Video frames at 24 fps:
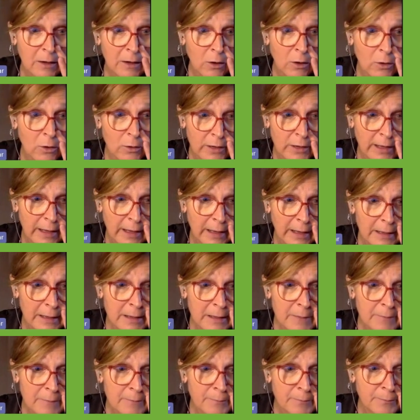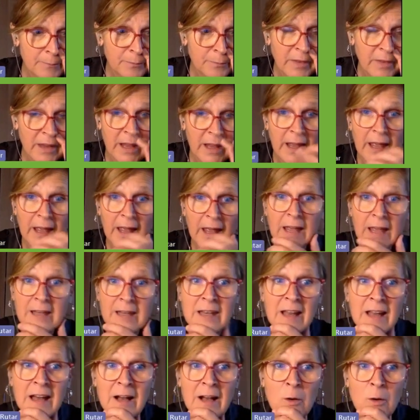Okay,
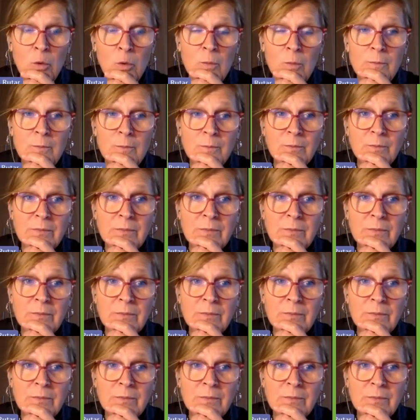and now